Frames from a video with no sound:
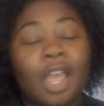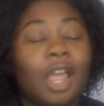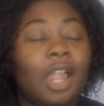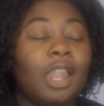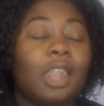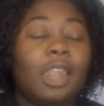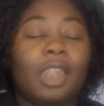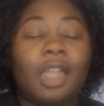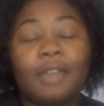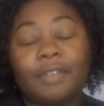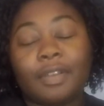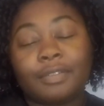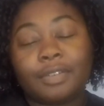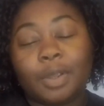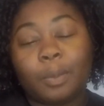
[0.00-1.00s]
love
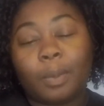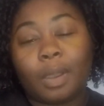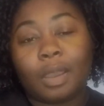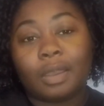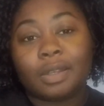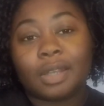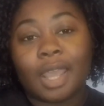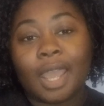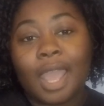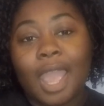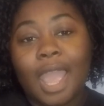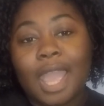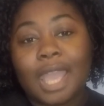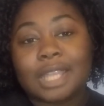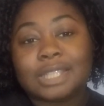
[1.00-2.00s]
everyone,
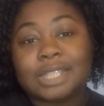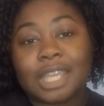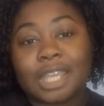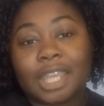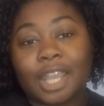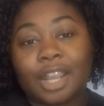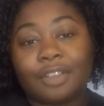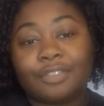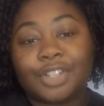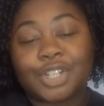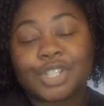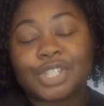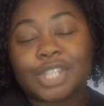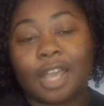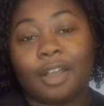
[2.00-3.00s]
and take care of
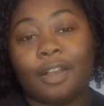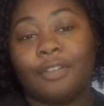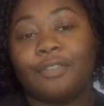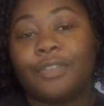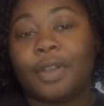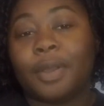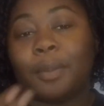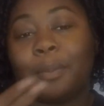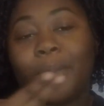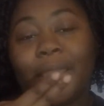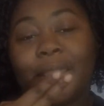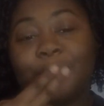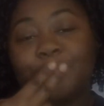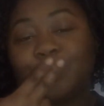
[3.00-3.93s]
yourself. Bye.